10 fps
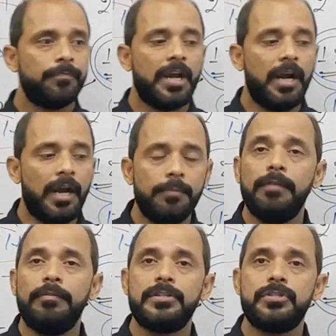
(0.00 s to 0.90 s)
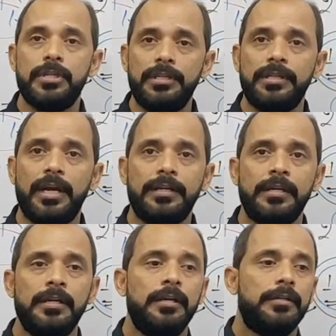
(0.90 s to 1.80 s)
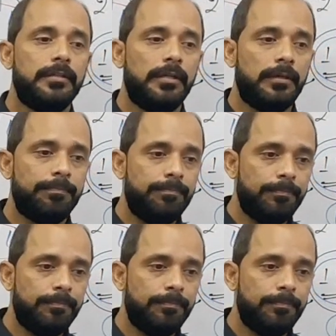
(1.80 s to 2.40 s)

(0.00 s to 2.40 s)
I have never seen that the